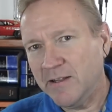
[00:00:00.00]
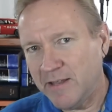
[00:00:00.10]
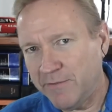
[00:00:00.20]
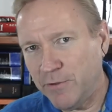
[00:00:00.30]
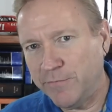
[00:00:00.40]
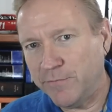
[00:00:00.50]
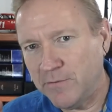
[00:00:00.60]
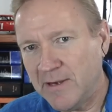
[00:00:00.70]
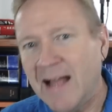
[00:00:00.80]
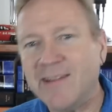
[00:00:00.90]
if you've
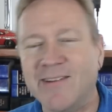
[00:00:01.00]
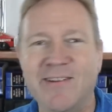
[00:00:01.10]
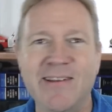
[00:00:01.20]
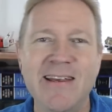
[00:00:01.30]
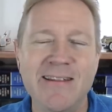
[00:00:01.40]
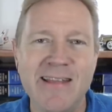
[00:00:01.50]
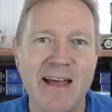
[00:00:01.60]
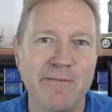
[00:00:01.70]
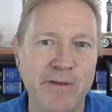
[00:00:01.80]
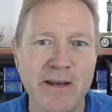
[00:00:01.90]
not seen
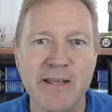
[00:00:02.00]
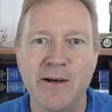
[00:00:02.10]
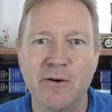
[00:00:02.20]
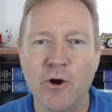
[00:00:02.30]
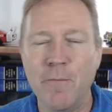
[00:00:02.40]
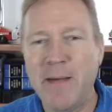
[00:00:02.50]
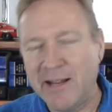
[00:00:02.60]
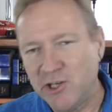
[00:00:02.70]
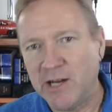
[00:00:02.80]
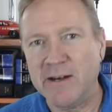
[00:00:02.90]
that video, go back
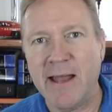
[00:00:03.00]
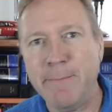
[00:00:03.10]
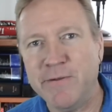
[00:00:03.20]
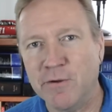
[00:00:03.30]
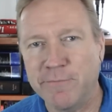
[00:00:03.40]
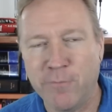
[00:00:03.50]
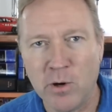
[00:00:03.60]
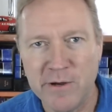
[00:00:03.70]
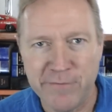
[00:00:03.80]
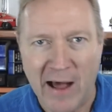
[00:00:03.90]
and check out episode
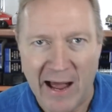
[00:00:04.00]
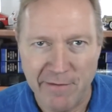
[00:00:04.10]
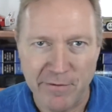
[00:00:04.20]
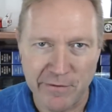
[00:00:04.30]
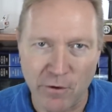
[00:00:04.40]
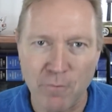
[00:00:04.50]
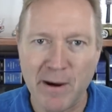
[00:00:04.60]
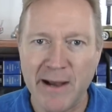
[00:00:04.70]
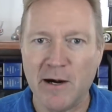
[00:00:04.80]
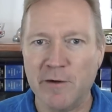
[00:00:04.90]
45, Don't
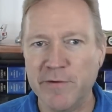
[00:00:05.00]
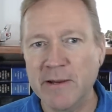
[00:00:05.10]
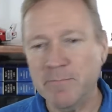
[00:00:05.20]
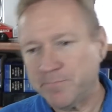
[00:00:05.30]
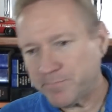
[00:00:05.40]
Buy an RV.